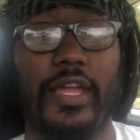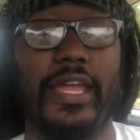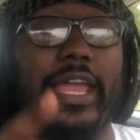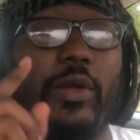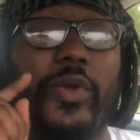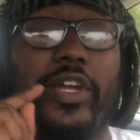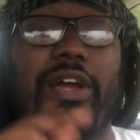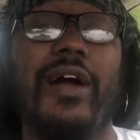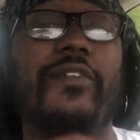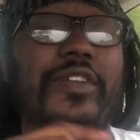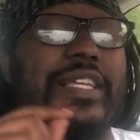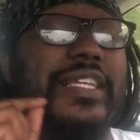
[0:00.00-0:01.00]
It
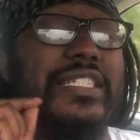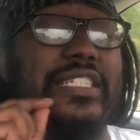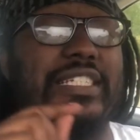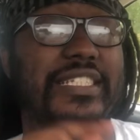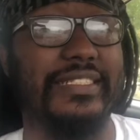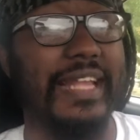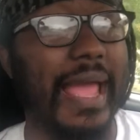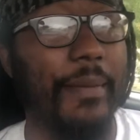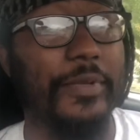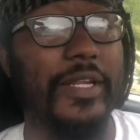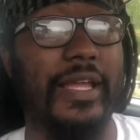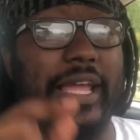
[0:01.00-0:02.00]
recovers his
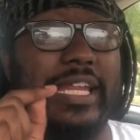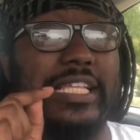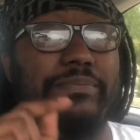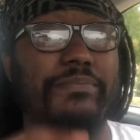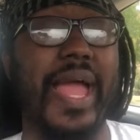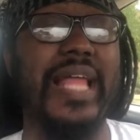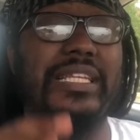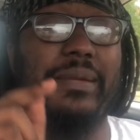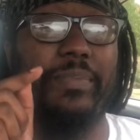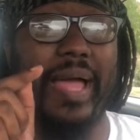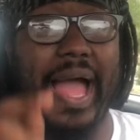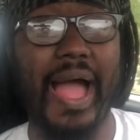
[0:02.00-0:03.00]
stamina and his
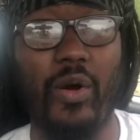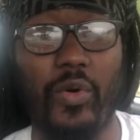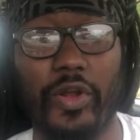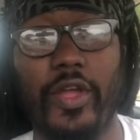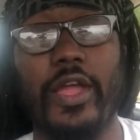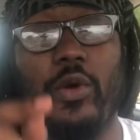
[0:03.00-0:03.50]
magic power,